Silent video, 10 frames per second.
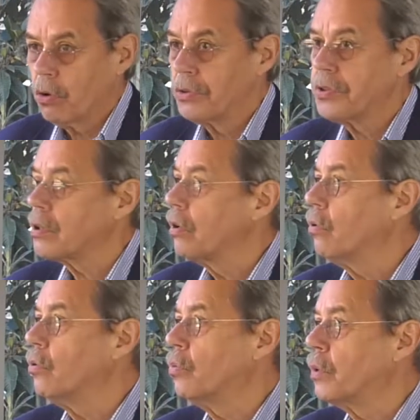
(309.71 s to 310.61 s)
also
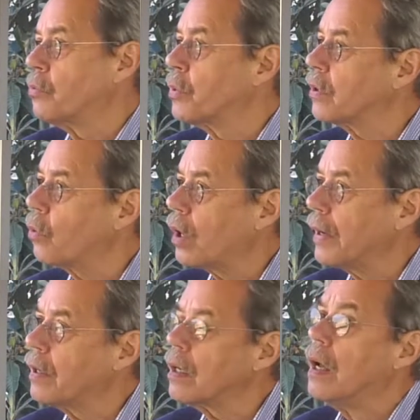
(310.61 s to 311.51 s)
would
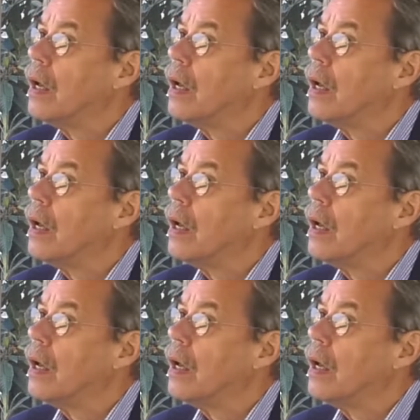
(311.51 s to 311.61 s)
require